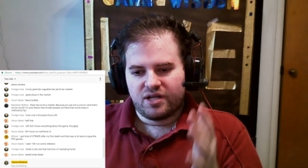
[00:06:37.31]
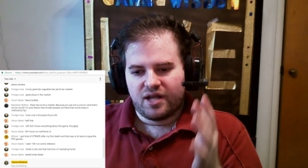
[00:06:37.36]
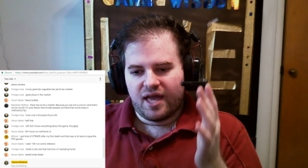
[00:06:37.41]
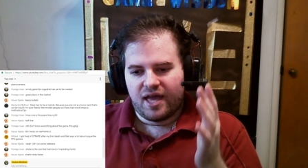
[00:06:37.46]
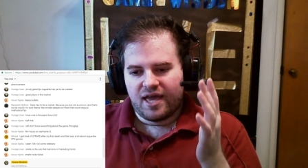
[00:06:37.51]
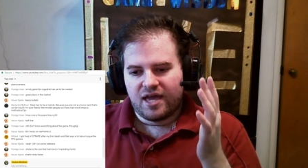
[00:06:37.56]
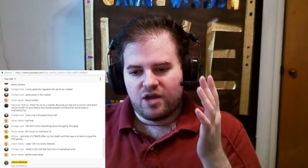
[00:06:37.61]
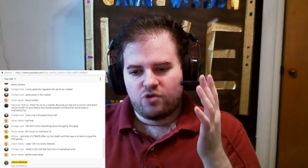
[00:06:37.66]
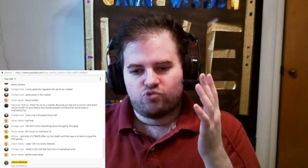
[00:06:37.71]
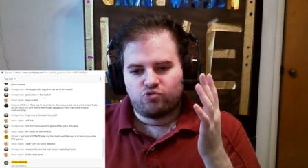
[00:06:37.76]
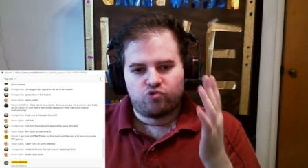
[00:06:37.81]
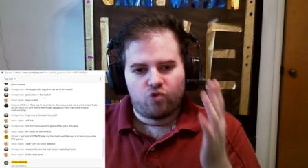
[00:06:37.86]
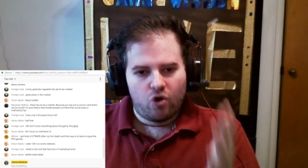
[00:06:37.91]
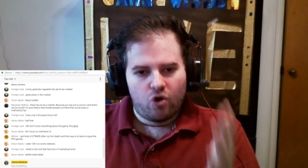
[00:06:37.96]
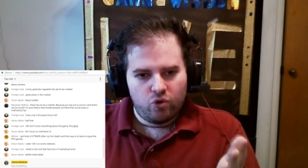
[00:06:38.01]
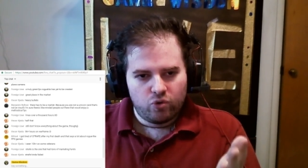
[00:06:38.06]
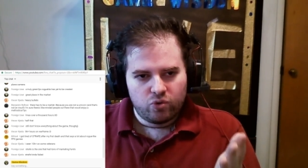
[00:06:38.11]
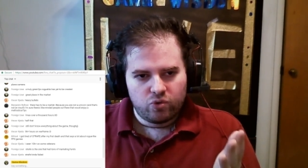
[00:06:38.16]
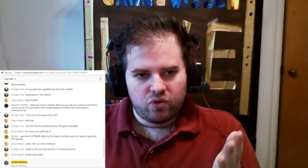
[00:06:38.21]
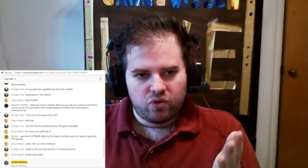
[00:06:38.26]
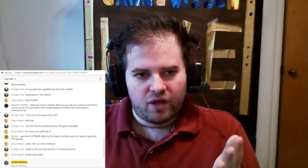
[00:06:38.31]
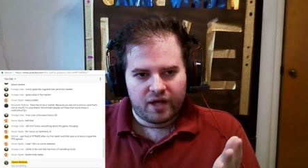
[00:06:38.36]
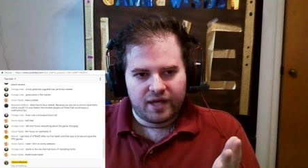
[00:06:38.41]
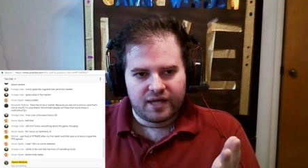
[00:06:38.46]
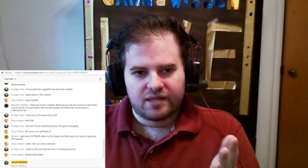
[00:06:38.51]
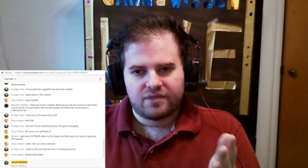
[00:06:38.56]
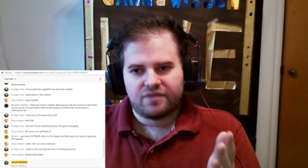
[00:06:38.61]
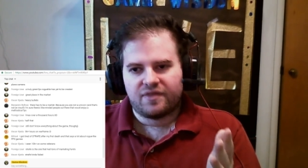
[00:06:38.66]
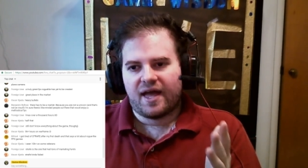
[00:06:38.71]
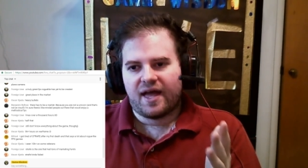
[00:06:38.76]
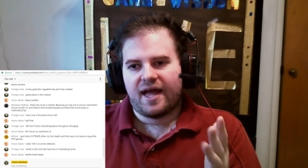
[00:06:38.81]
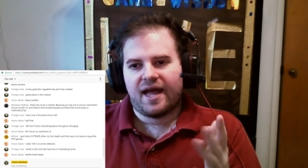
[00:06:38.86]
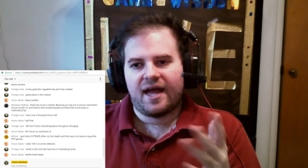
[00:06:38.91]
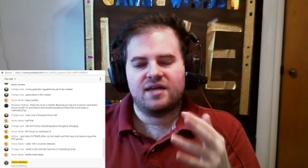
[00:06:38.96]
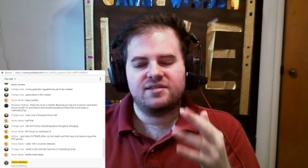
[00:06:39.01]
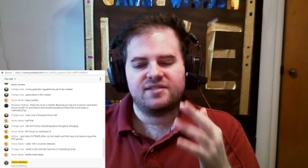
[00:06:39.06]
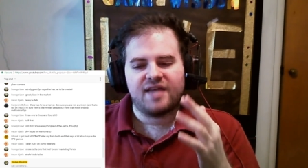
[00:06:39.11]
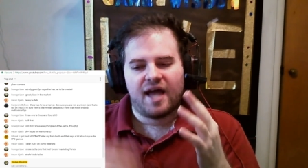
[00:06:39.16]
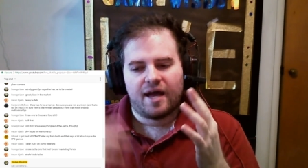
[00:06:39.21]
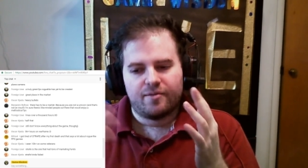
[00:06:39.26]
a roguelike that
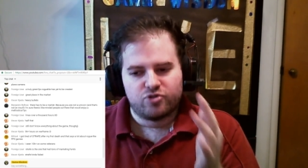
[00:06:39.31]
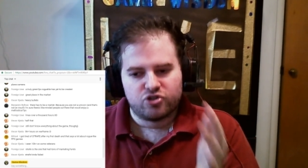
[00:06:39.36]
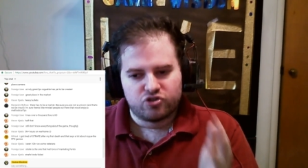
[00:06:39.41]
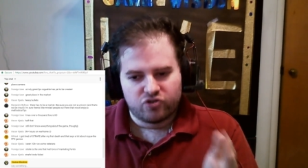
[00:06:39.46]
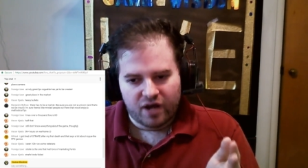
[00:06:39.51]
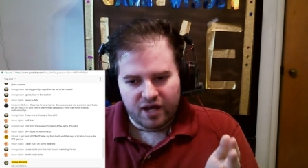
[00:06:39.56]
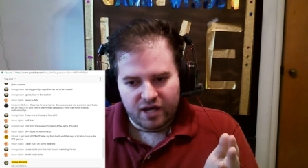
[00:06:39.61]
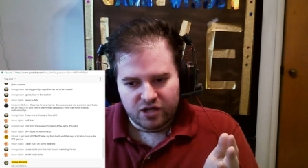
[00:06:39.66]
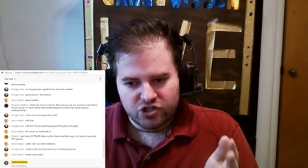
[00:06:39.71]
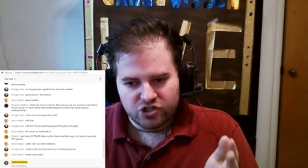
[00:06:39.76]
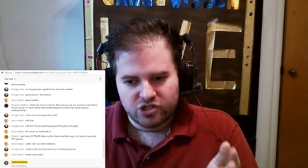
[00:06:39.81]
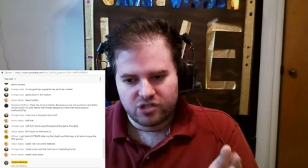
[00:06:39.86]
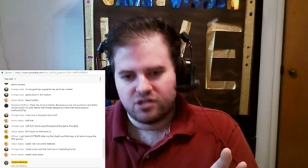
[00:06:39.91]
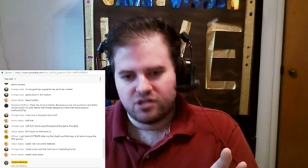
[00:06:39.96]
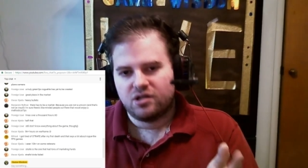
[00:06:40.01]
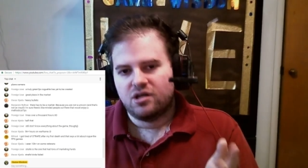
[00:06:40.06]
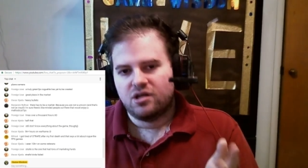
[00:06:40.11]
has abstraction